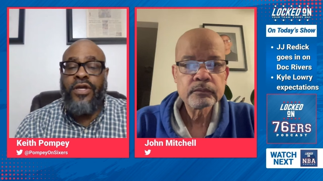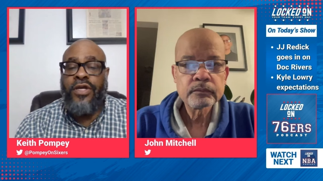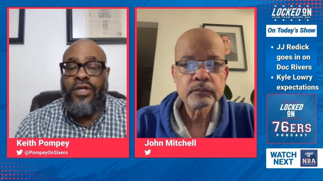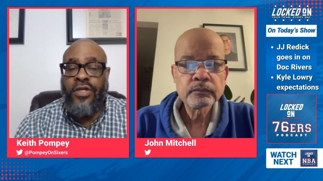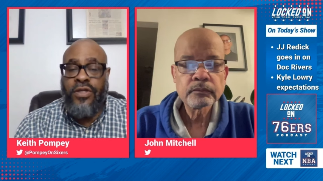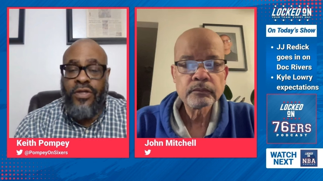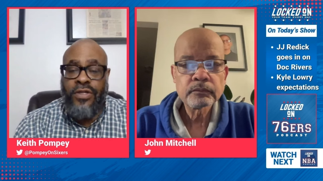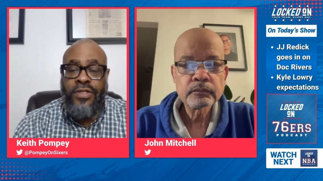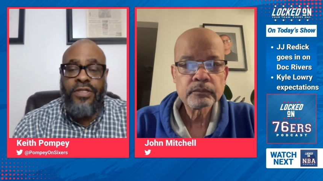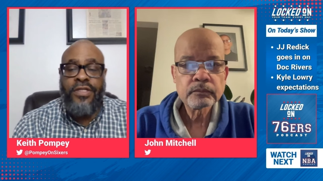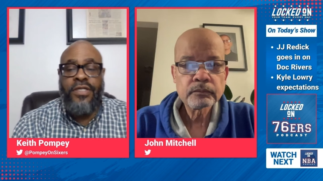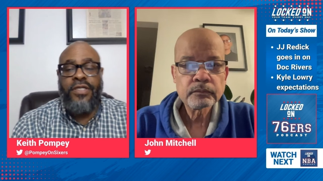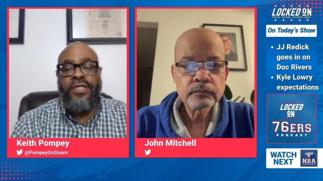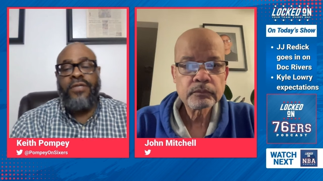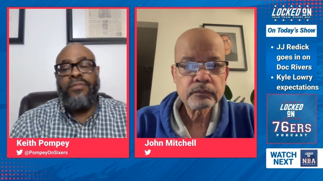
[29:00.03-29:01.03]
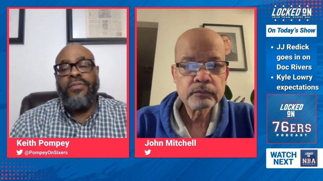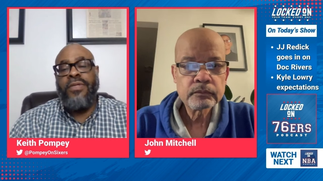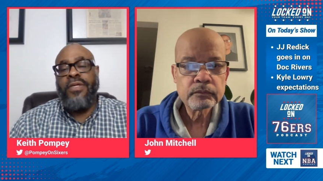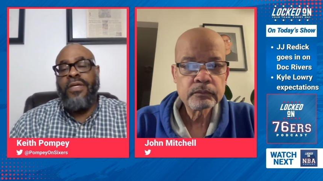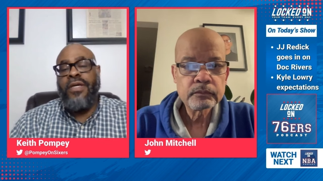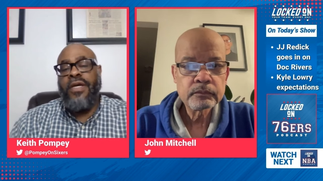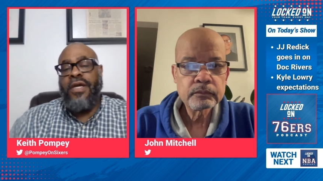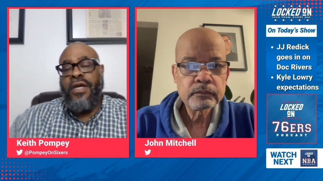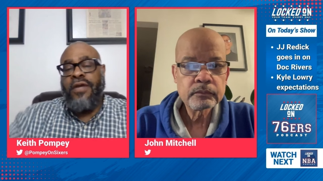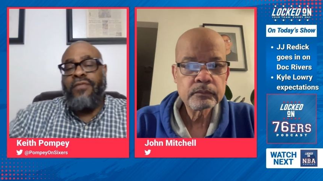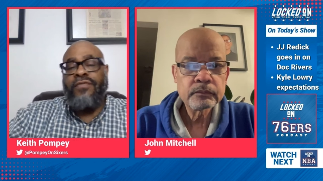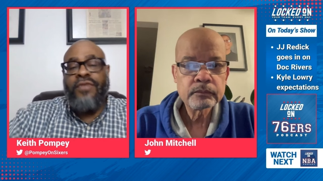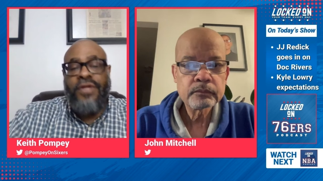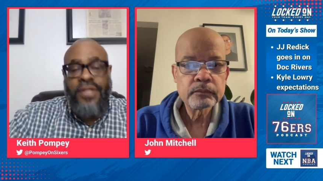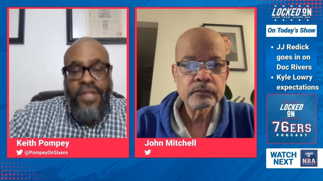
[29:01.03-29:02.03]
Speaker 1: Your team
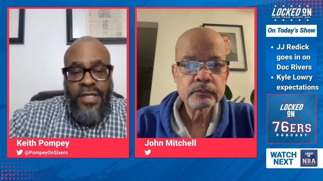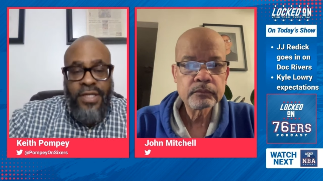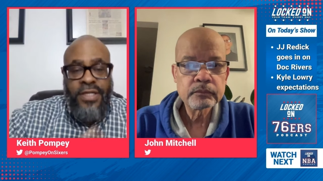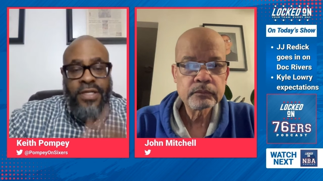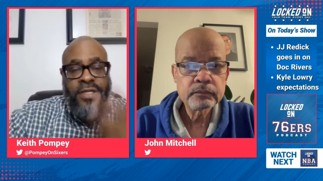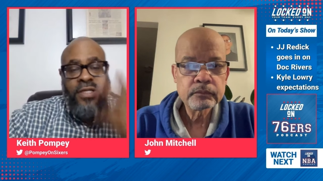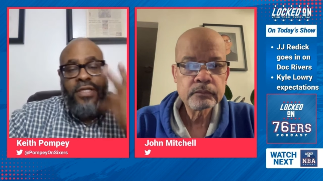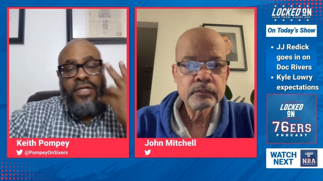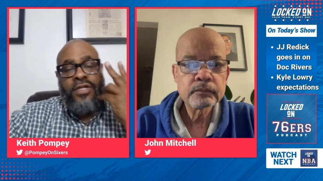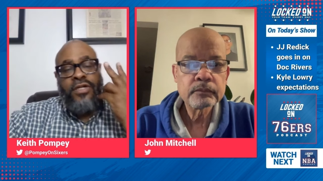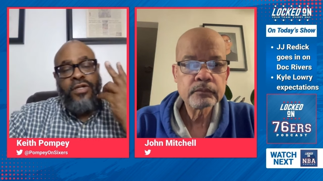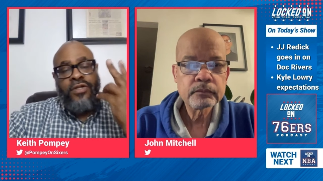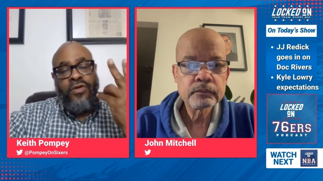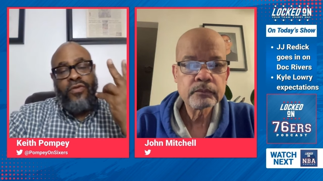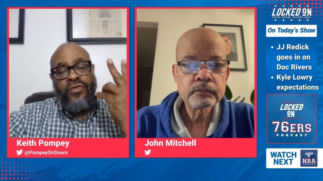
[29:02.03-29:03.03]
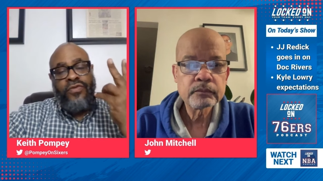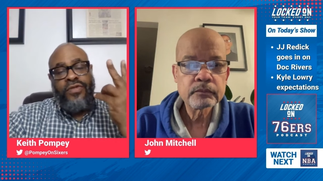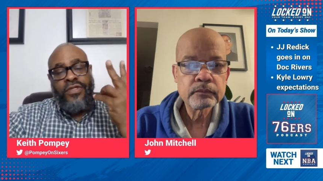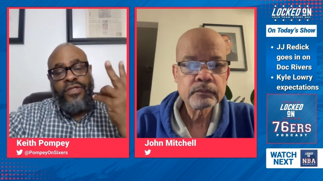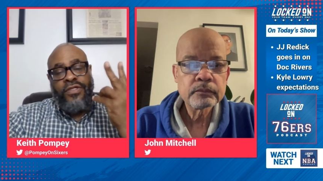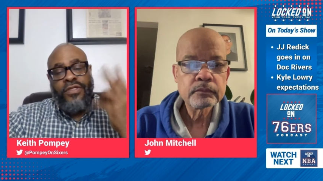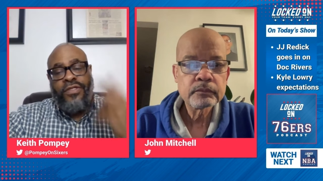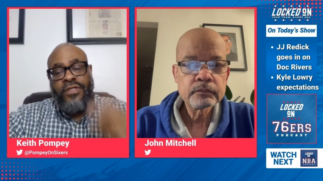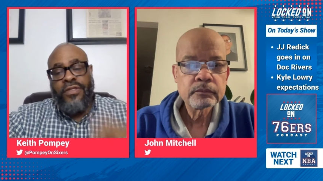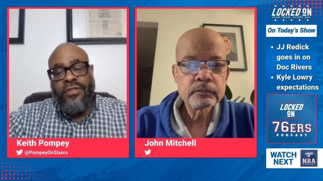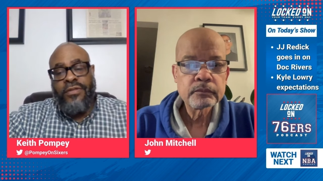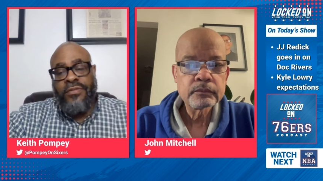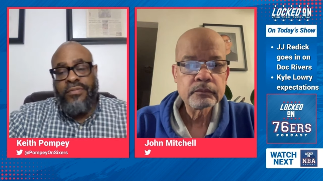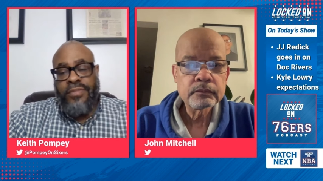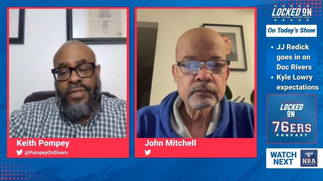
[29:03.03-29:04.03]
every day.
Speaker 2: Deuces.
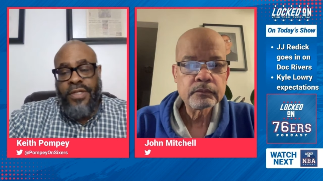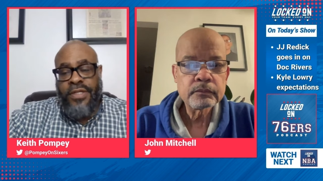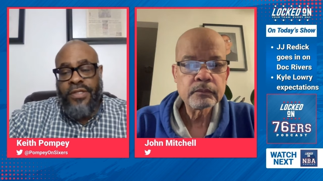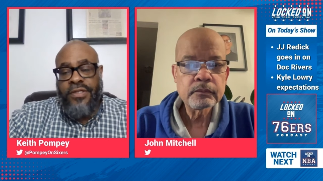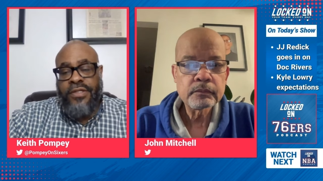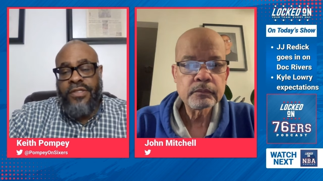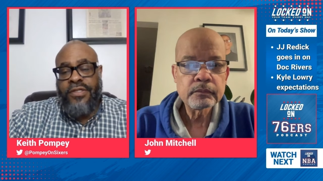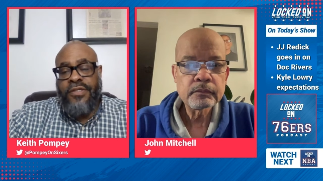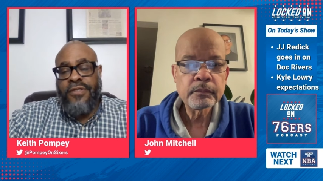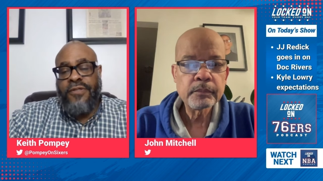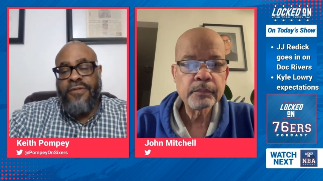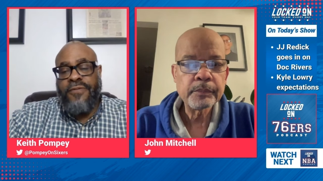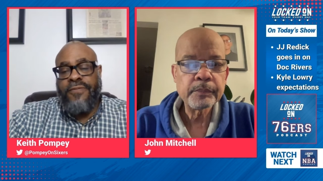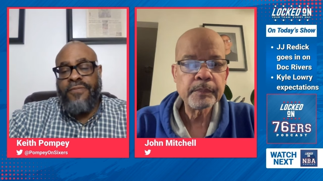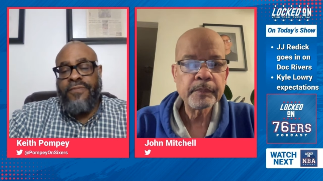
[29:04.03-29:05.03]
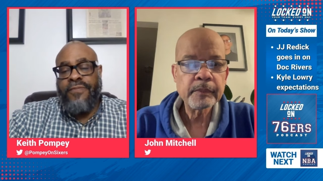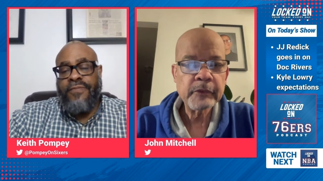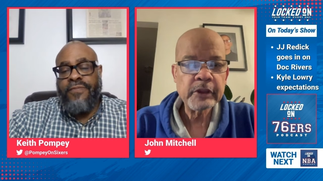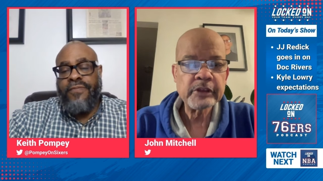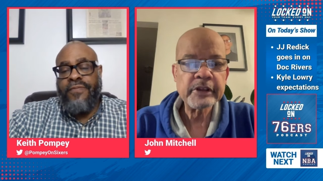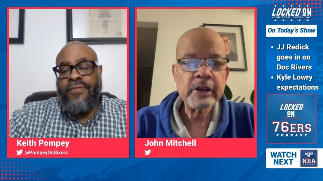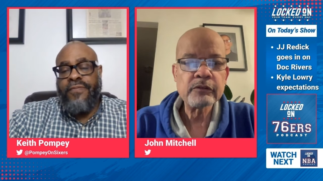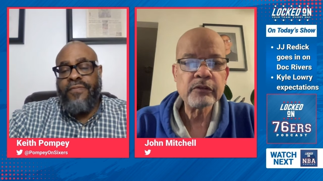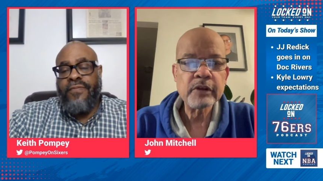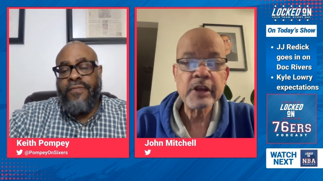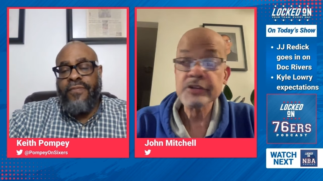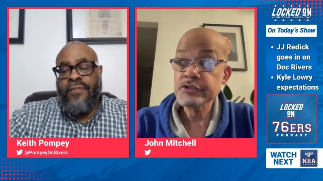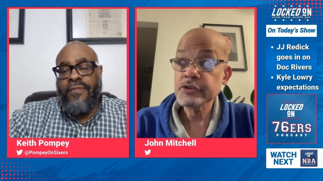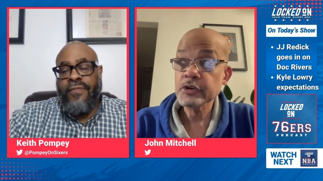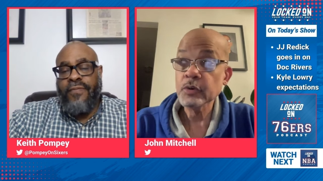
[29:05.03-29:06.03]
Peace. Get that
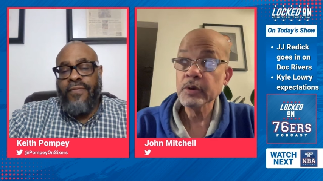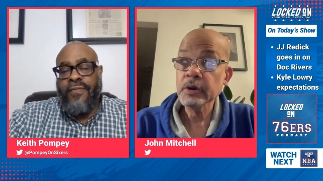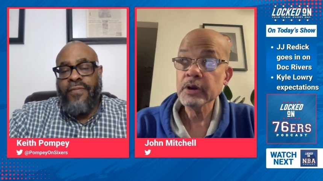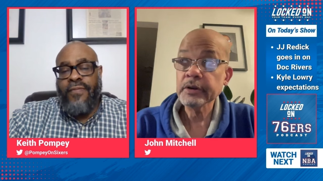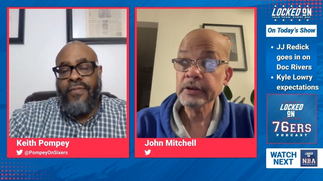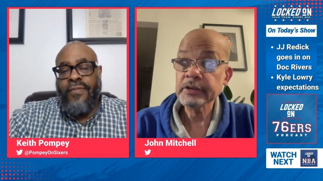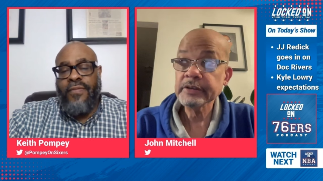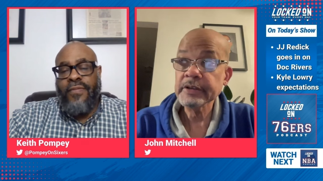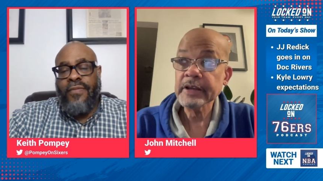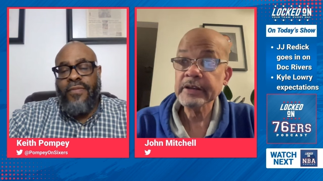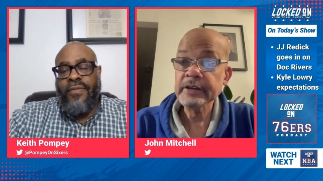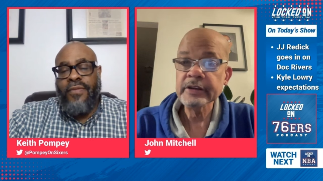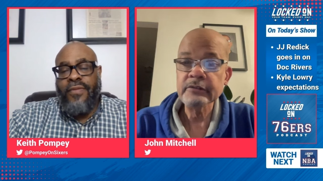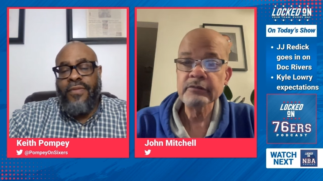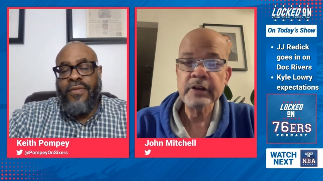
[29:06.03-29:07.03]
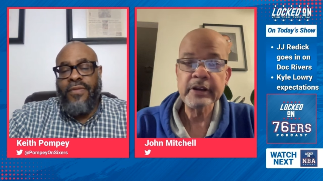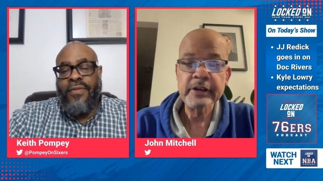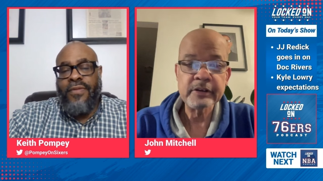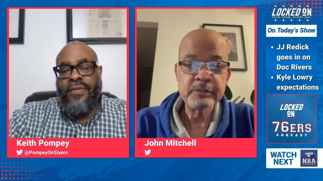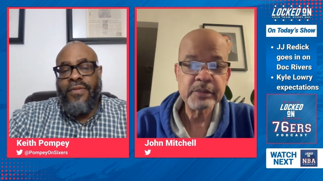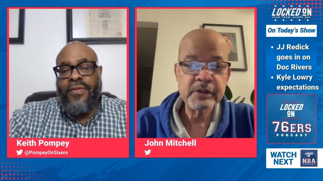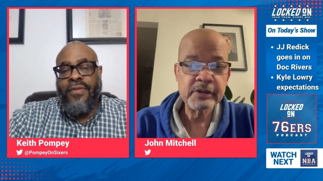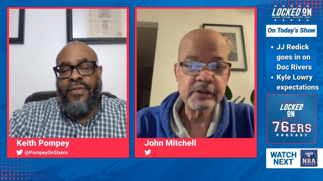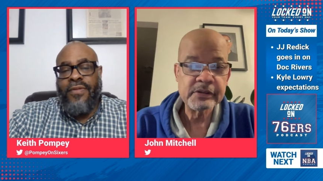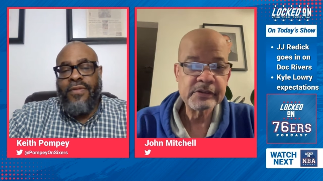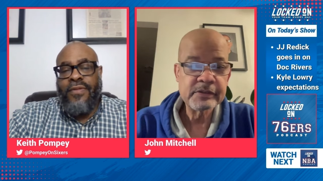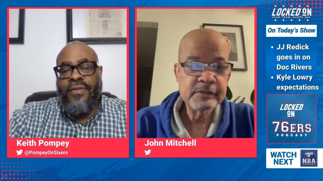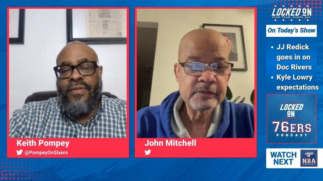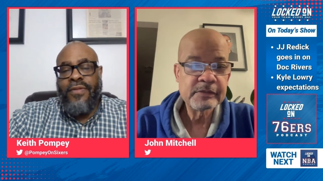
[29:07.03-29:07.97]
rest, Joel. Get that knee ready. Peace.